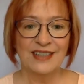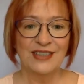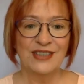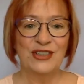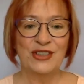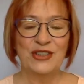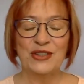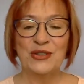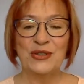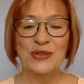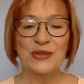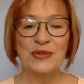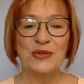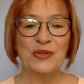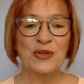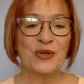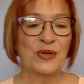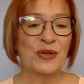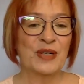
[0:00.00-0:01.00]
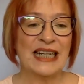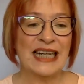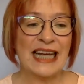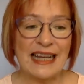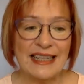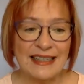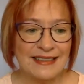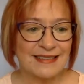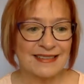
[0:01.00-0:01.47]
to
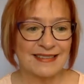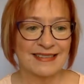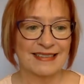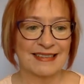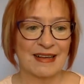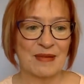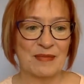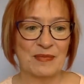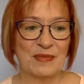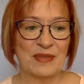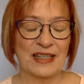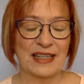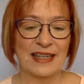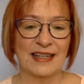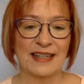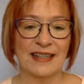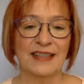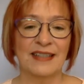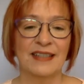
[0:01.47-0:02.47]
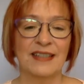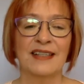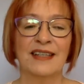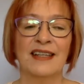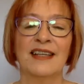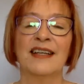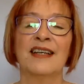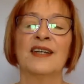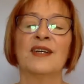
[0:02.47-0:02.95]
create something?
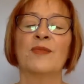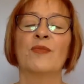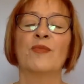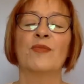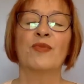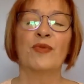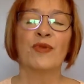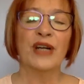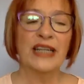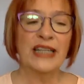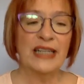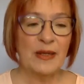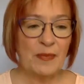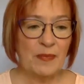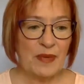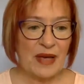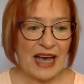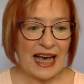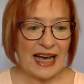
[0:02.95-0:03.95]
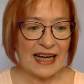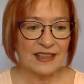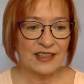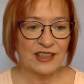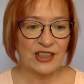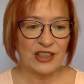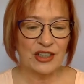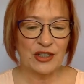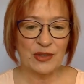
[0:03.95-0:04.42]
Bring it back
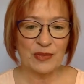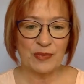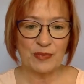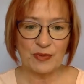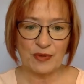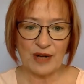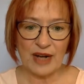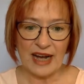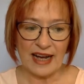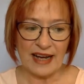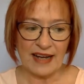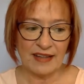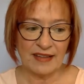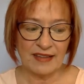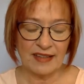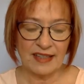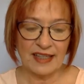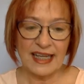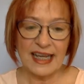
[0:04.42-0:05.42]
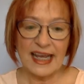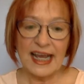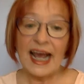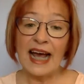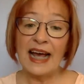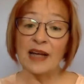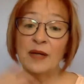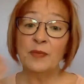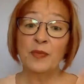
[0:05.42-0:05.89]
to your breath.
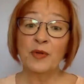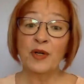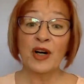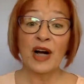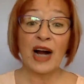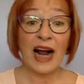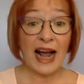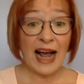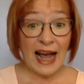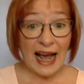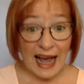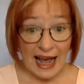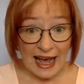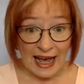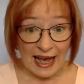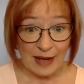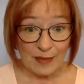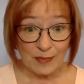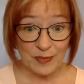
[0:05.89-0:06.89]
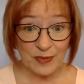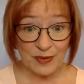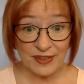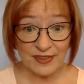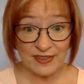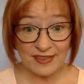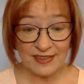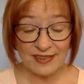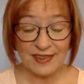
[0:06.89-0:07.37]
And
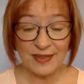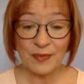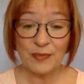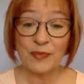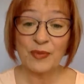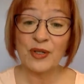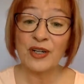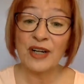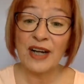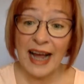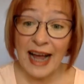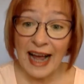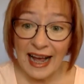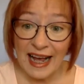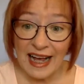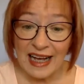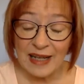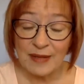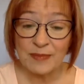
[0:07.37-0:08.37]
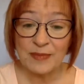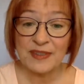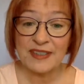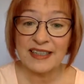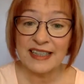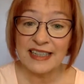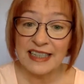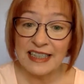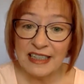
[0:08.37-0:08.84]
perhaps,
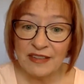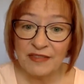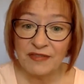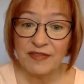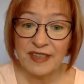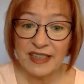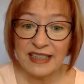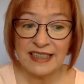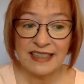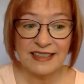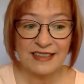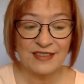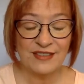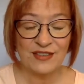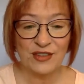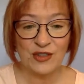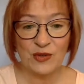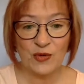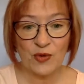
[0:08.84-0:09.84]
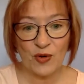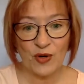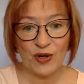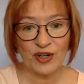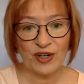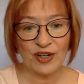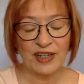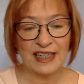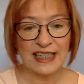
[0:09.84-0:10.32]
if it is
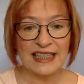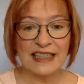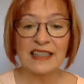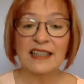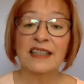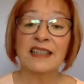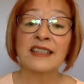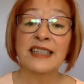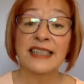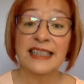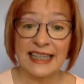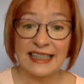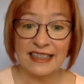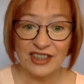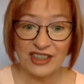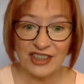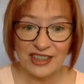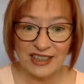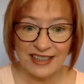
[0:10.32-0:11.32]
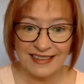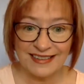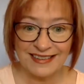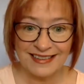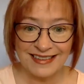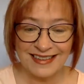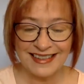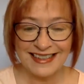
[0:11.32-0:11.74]
your inclination,